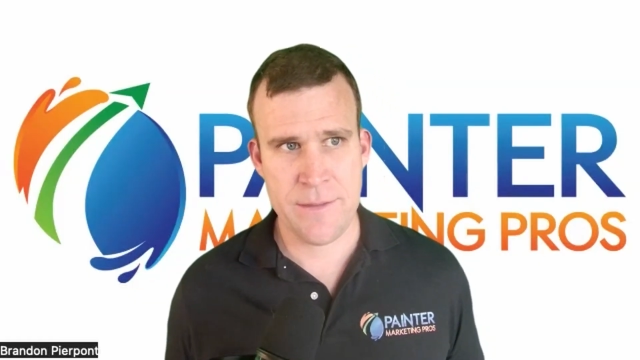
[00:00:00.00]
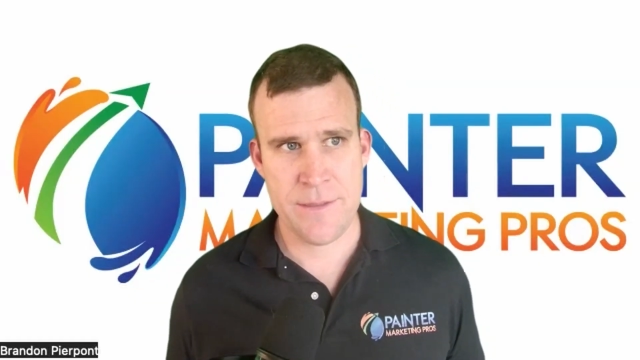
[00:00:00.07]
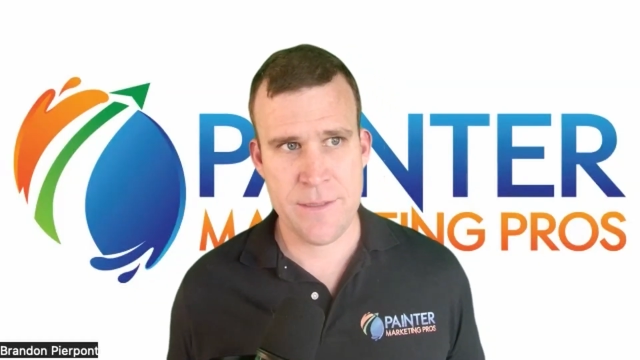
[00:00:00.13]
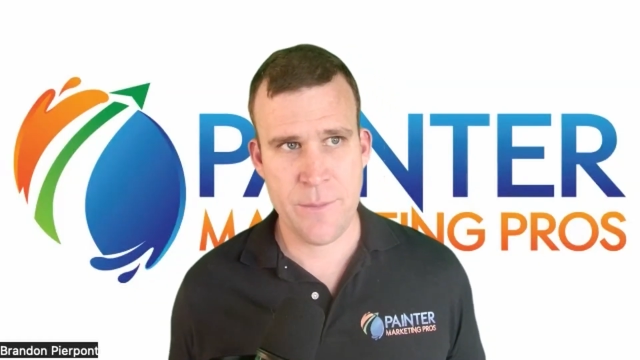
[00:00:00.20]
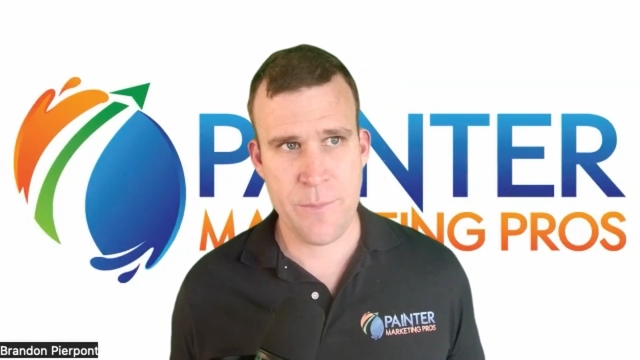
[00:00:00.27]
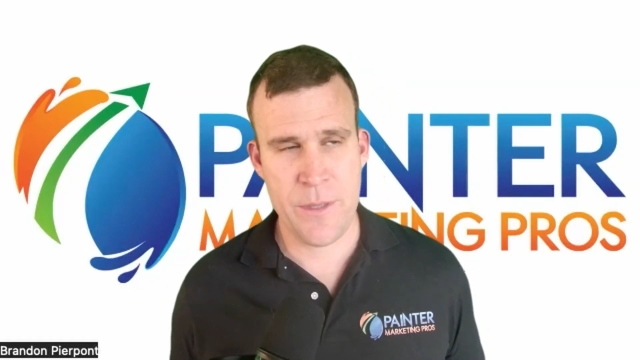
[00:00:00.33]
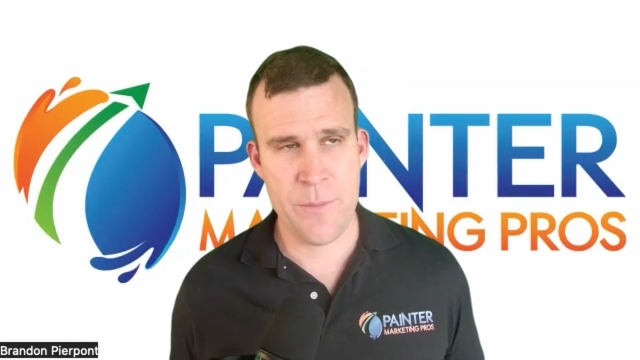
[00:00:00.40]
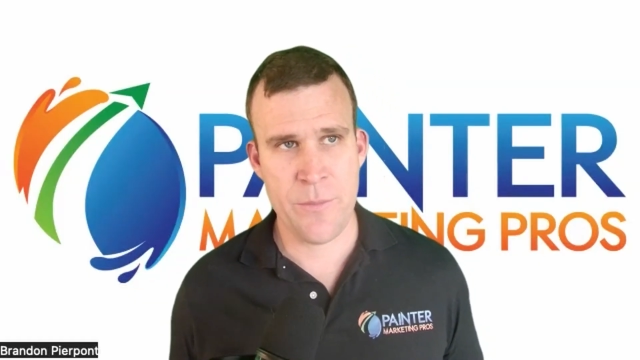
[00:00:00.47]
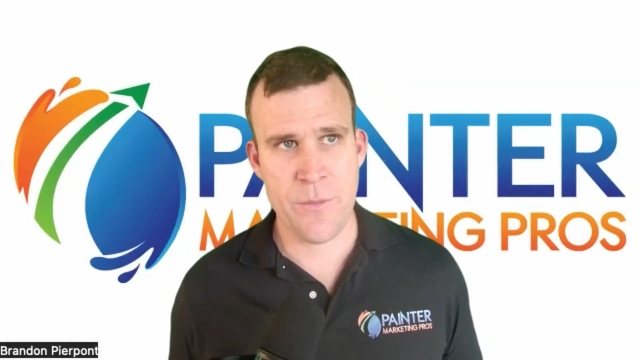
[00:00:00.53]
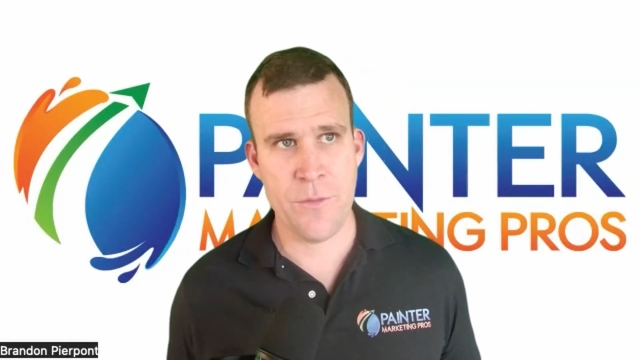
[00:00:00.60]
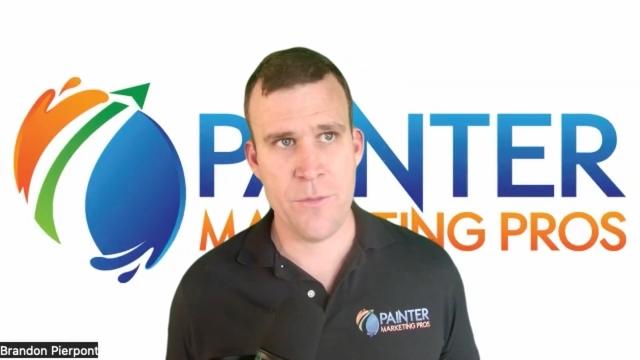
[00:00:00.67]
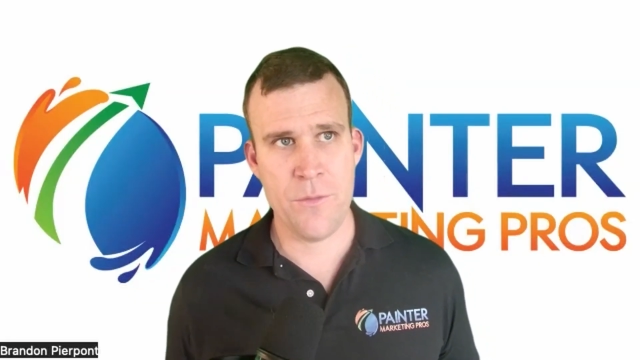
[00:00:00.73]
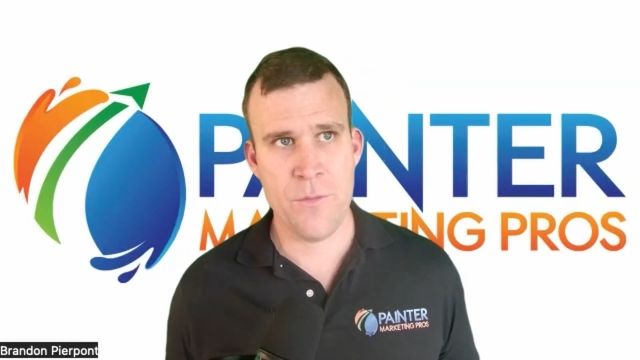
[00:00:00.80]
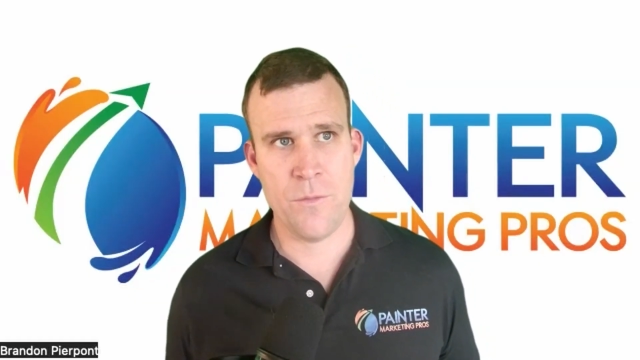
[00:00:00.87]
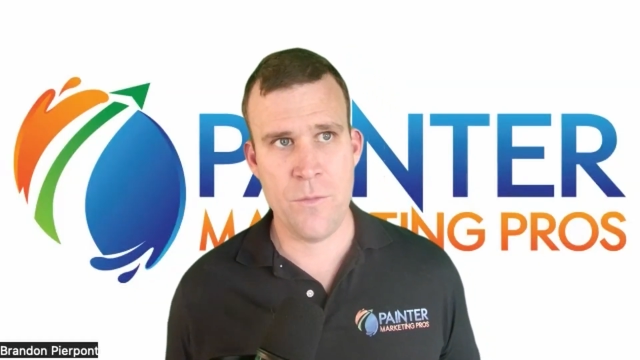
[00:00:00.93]
Some
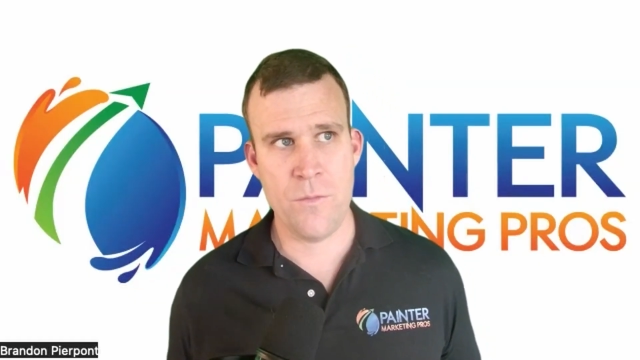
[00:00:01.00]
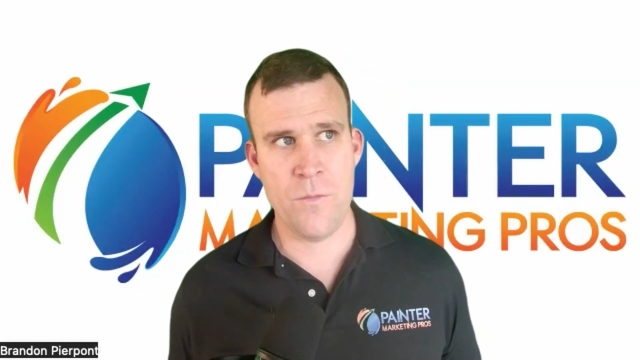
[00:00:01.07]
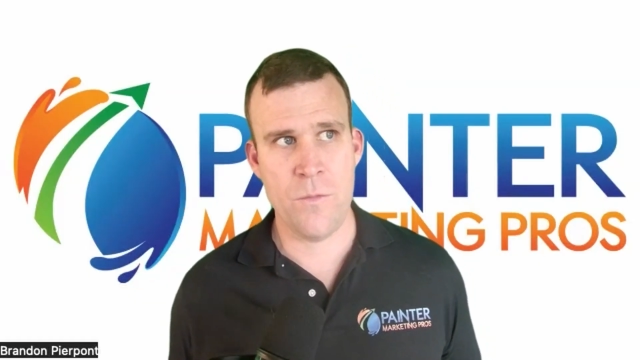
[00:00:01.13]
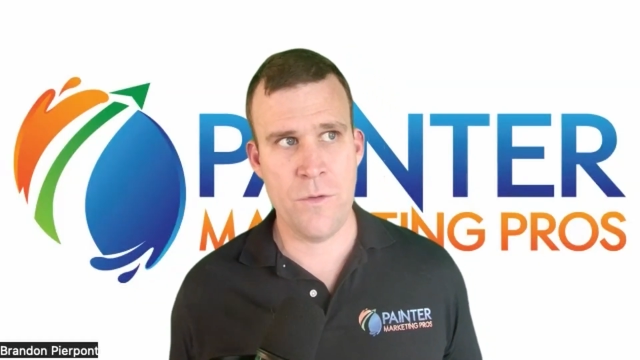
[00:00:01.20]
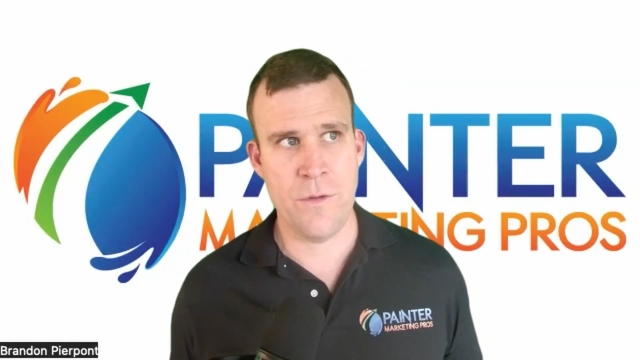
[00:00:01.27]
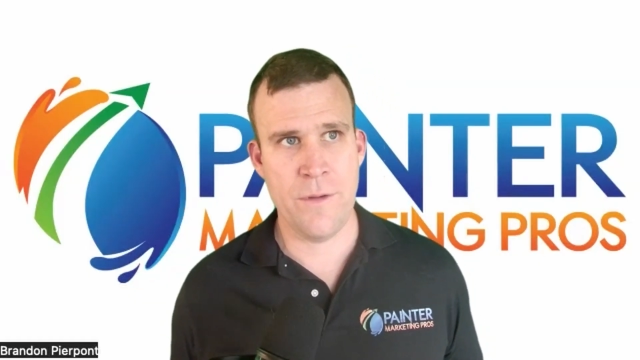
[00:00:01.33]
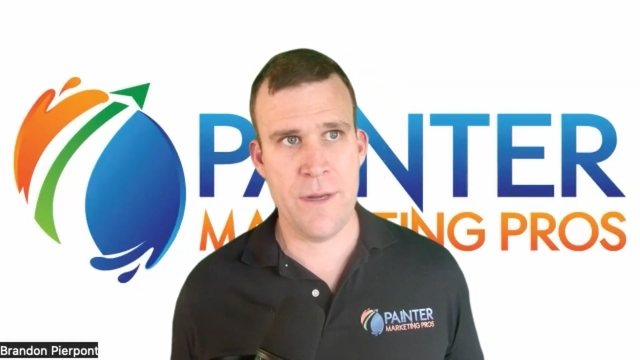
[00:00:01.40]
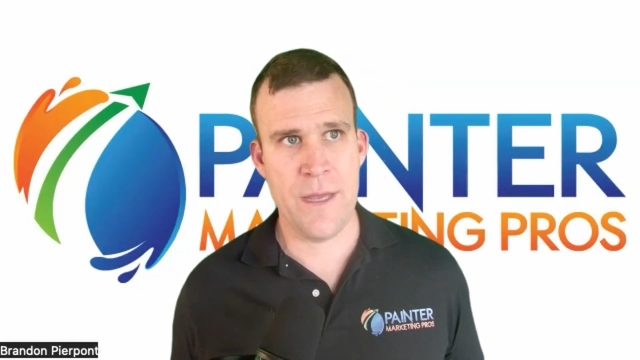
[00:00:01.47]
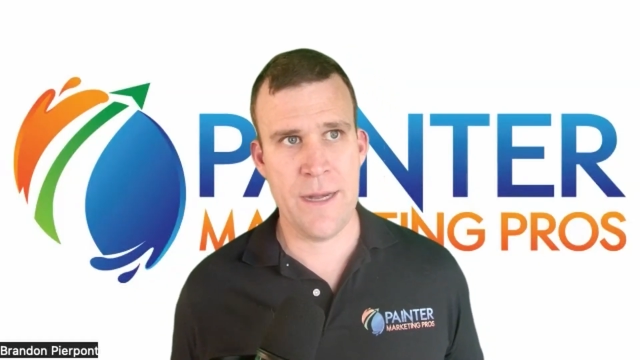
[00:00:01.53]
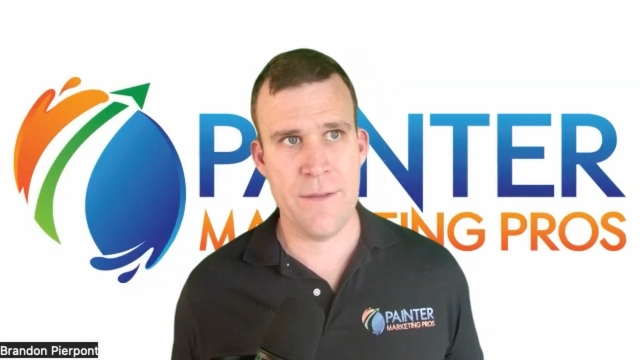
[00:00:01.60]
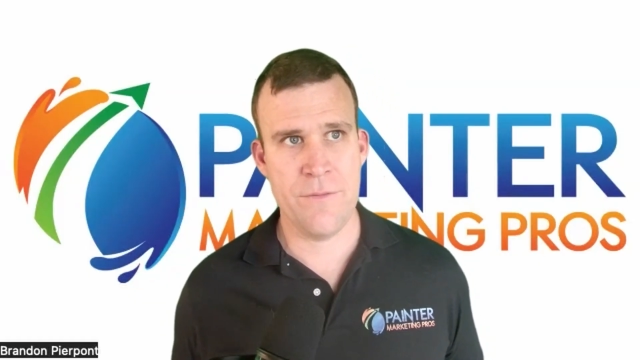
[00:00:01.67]
people would not